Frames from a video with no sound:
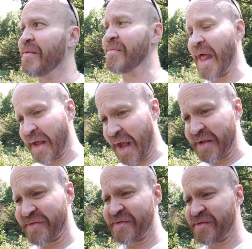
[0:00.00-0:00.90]
like I
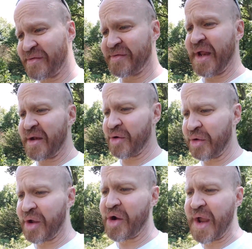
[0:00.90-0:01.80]
stated
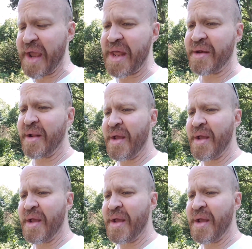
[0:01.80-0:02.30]
earlier, and